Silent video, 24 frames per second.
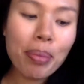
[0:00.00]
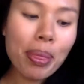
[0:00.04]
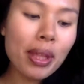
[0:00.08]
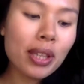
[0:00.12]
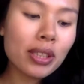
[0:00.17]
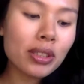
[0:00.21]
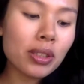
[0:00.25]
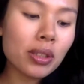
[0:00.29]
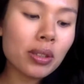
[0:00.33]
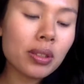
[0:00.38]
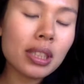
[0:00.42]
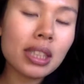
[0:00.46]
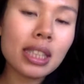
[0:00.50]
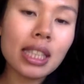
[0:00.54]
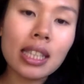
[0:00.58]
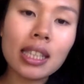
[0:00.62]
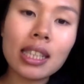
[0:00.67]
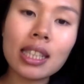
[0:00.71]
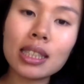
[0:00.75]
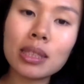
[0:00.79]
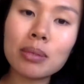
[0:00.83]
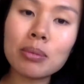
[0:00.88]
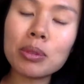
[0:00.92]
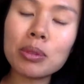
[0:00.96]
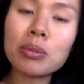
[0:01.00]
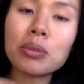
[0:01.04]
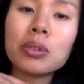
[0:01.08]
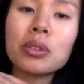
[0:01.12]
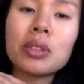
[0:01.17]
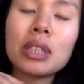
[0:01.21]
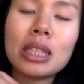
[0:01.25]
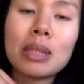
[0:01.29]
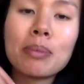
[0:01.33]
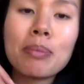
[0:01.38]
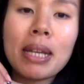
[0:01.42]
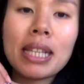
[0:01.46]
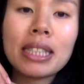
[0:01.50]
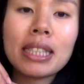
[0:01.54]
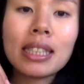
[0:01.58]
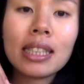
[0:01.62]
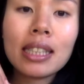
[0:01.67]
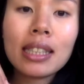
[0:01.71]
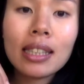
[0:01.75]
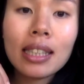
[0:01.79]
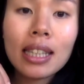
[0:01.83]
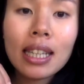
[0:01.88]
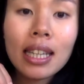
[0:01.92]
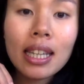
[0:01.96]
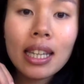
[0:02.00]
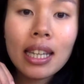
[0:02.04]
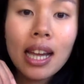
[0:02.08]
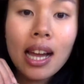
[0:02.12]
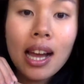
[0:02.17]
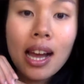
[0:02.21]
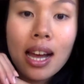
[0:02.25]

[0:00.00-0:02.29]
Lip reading: So the 10 customer rule is basically